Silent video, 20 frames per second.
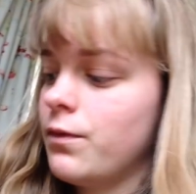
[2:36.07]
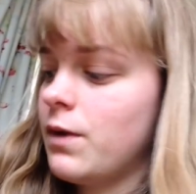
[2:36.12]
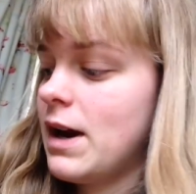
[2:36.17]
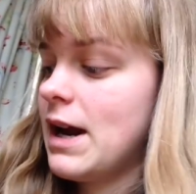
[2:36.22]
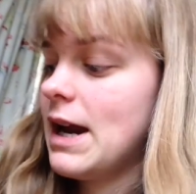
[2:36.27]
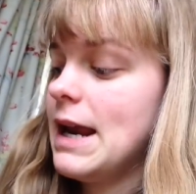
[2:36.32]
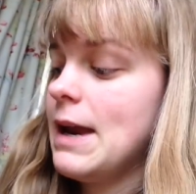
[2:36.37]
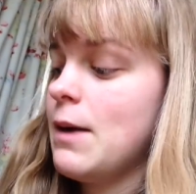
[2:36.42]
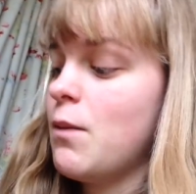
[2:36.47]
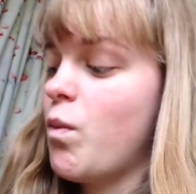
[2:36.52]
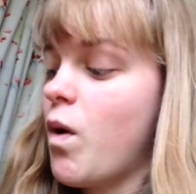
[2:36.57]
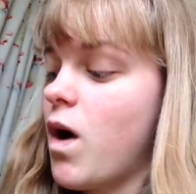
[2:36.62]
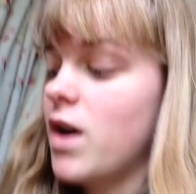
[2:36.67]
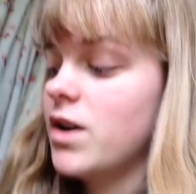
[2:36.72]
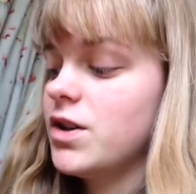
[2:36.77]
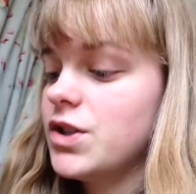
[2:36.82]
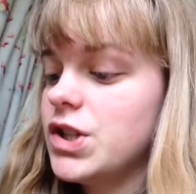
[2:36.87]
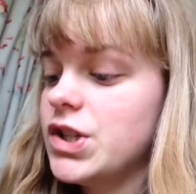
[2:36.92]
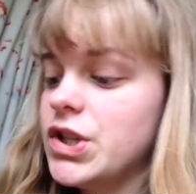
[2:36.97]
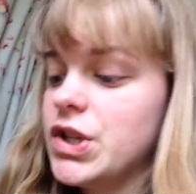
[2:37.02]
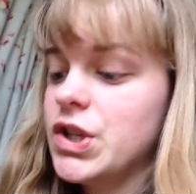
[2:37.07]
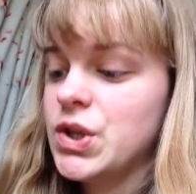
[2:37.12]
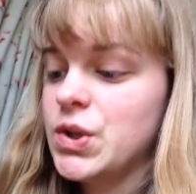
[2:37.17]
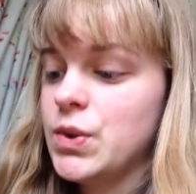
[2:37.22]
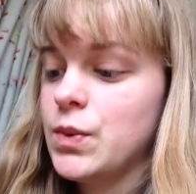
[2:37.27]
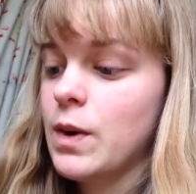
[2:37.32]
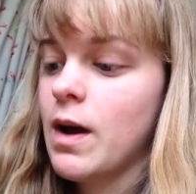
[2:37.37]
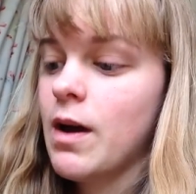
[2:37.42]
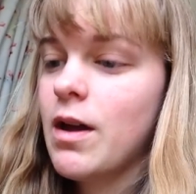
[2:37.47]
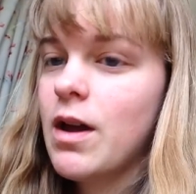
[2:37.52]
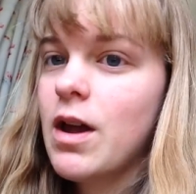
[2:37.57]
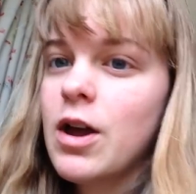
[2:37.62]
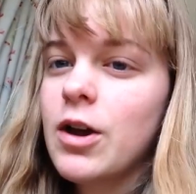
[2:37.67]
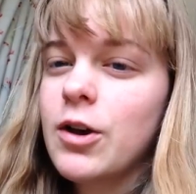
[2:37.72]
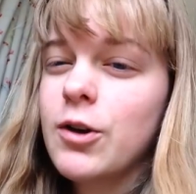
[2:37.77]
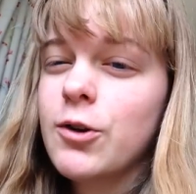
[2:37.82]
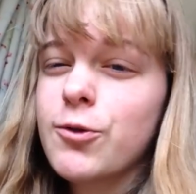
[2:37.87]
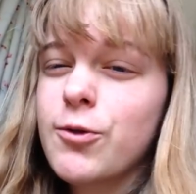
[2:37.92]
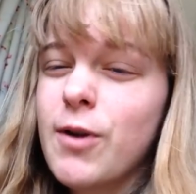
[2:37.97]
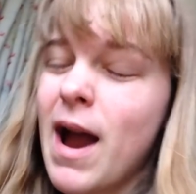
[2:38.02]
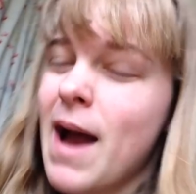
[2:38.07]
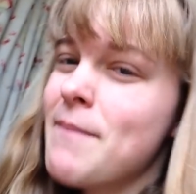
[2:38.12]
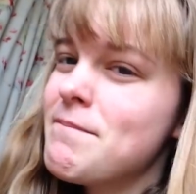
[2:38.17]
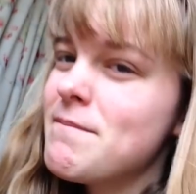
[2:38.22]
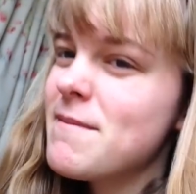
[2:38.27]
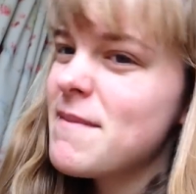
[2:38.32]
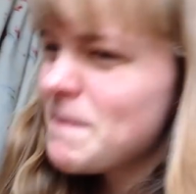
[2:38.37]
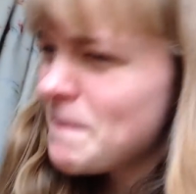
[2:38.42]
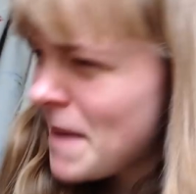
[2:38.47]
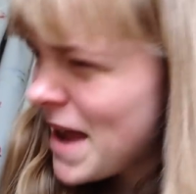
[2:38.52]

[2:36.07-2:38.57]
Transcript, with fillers: really one to cram